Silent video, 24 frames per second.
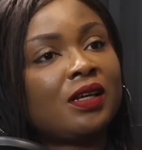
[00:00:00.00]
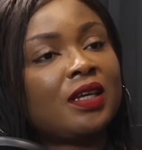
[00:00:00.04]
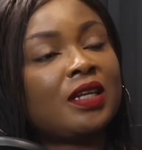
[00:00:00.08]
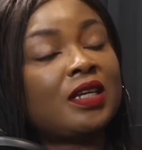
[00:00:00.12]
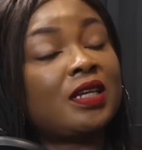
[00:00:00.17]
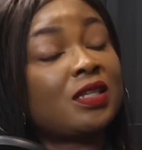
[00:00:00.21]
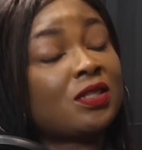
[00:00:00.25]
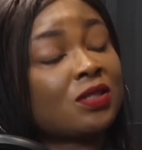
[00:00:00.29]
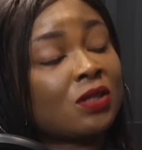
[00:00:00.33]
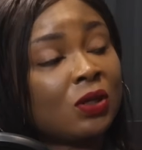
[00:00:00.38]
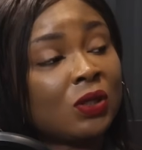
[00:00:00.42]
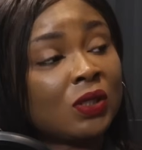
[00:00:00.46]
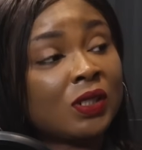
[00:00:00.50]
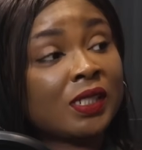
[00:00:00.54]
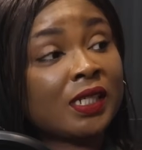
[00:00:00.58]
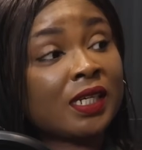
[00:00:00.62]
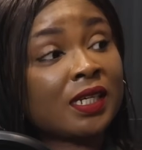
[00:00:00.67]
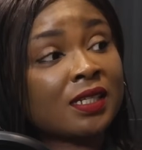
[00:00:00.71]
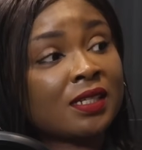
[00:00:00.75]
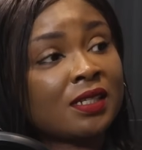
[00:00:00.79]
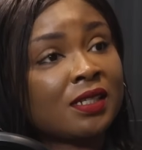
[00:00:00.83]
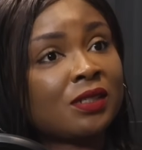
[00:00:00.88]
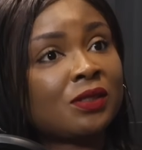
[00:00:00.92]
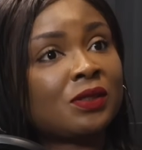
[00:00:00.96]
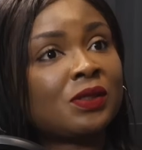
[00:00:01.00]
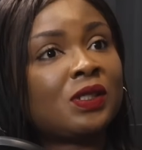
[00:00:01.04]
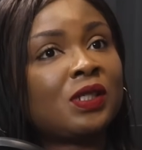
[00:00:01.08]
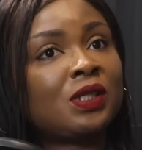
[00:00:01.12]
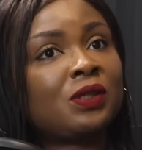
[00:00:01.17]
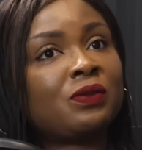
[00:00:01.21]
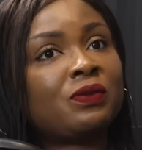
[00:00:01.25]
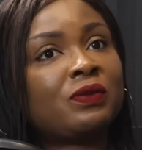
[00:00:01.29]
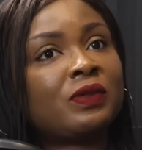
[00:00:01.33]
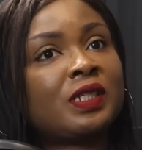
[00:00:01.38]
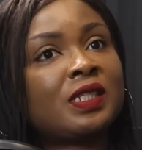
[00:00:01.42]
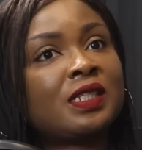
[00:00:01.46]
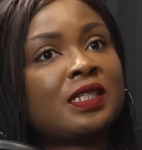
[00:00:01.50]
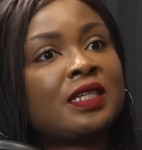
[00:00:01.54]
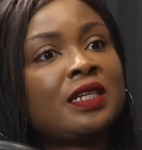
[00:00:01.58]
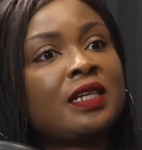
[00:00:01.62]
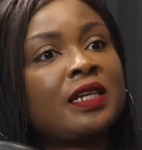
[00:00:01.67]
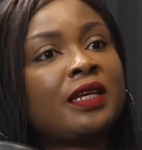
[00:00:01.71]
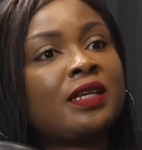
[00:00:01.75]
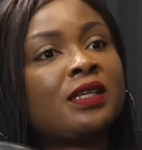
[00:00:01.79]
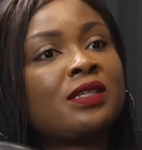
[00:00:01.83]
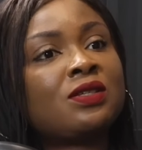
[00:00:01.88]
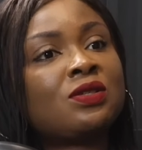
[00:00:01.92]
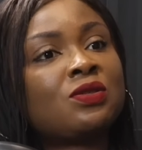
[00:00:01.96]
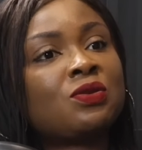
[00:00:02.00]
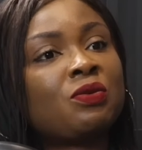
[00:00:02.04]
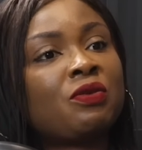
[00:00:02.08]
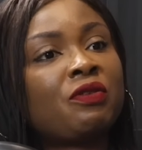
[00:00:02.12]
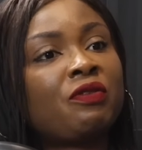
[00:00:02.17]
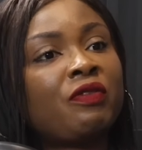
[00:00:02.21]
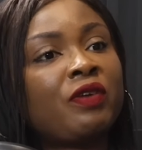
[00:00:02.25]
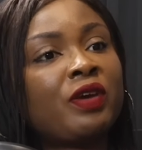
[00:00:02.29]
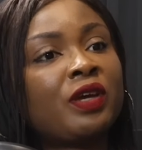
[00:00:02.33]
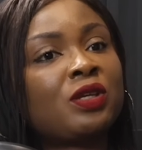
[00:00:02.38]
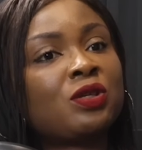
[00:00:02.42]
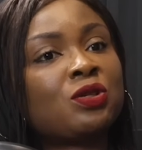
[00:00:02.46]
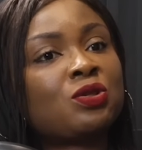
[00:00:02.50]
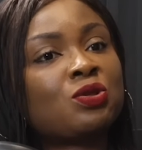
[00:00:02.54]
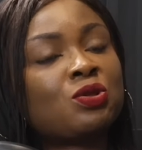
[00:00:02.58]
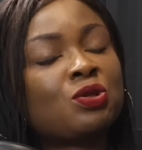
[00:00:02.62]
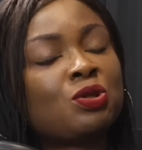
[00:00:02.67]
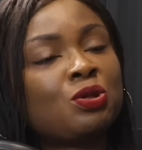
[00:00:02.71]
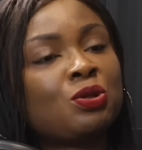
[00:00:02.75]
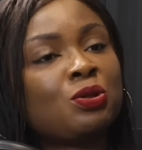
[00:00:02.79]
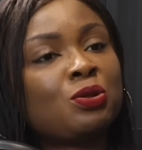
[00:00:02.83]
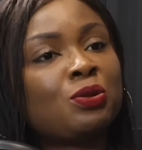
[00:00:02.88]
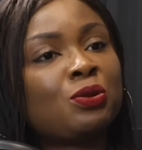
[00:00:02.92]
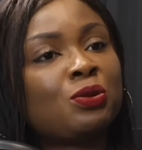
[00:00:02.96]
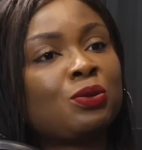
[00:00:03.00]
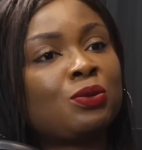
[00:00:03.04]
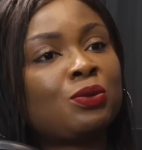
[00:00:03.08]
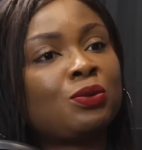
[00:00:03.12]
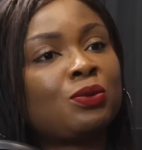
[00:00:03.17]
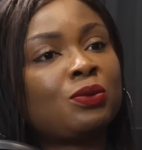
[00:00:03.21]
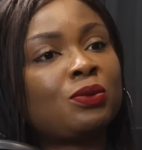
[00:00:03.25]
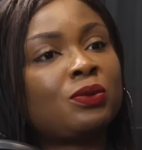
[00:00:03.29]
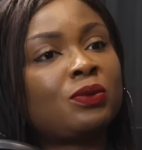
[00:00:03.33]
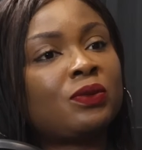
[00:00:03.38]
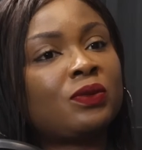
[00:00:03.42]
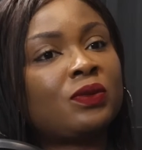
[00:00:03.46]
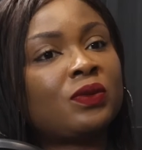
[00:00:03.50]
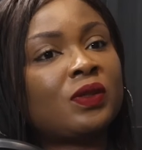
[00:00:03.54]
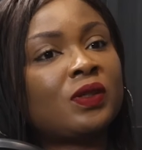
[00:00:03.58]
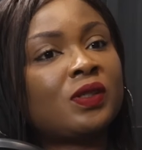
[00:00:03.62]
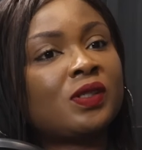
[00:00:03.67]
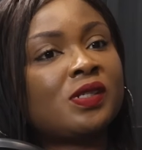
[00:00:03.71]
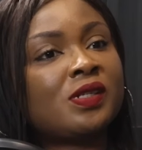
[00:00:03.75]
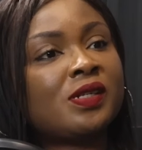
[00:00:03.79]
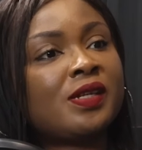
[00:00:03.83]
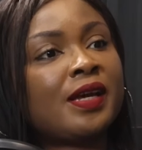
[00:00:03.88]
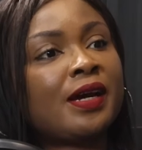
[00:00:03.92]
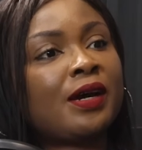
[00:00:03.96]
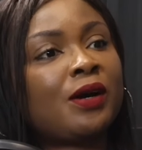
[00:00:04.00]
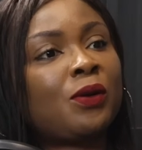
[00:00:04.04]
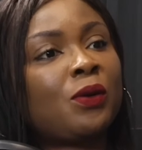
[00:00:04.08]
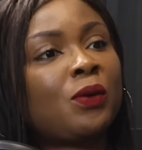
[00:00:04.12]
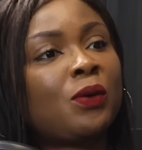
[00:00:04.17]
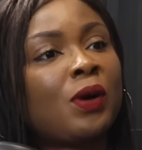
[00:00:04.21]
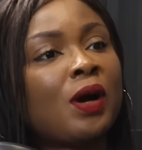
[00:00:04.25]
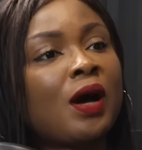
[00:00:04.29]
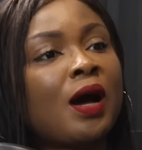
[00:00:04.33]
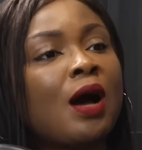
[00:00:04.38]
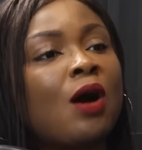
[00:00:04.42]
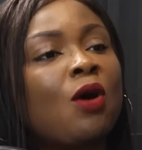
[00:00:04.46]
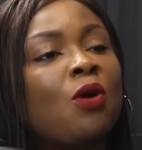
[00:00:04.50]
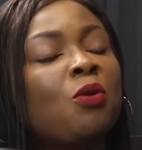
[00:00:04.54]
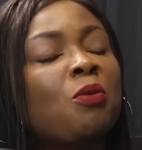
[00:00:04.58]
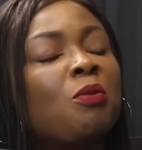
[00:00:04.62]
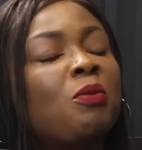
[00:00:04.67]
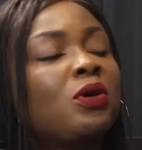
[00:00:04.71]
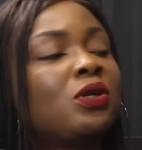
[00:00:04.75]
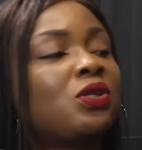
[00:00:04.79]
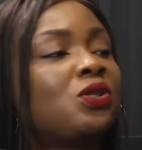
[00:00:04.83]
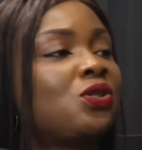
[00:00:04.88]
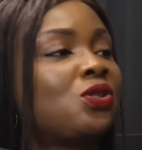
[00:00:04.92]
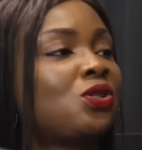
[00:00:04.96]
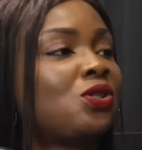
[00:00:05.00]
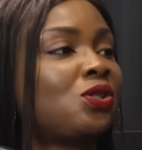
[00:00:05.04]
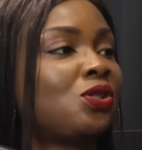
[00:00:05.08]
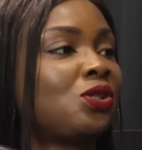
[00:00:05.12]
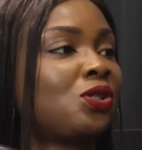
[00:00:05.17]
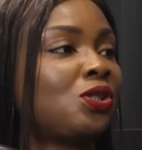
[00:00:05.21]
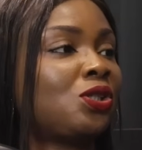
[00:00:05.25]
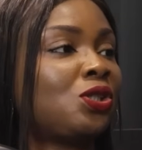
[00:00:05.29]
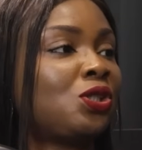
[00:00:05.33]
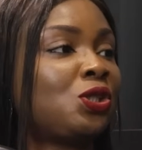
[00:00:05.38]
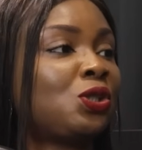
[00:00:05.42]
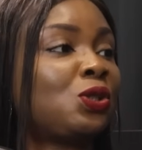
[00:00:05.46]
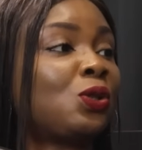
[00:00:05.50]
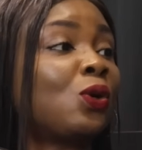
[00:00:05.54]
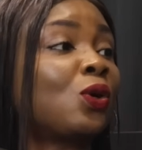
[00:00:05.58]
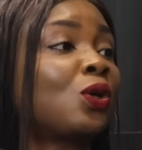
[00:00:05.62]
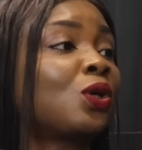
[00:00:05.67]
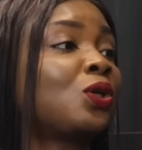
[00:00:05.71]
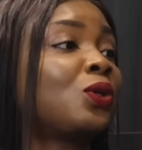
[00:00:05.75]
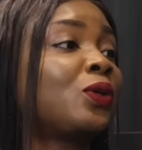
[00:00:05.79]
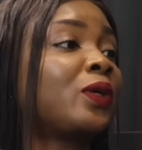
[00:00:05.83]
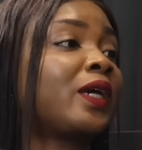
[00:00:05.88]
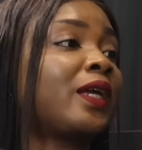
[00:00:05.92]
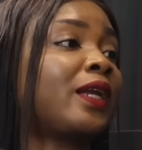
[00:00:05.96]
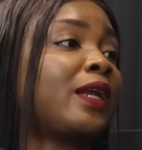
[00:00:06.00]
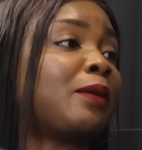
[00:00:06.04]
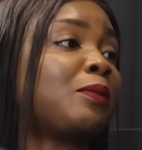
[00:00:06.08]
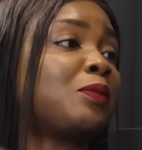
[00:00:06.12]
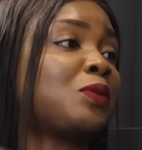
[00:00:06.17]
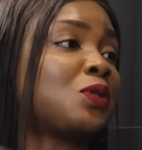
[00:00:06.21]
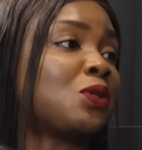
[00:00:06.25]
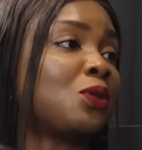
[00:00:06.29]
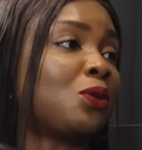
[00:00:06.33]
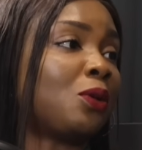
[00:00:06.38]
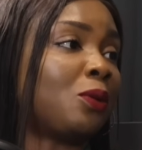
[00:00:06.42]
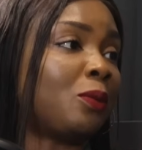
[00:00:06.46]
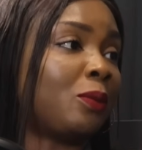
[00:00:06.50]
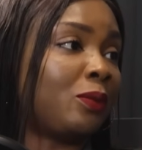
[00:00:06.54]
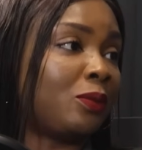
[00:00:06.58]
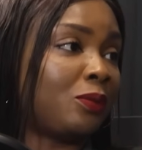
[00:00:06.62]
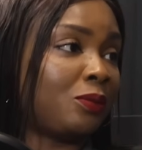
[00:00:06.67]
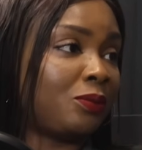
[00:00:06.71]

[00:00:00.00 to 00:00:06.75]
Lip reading: In this context, I'll say resilience refers to now how much shock you can absorb.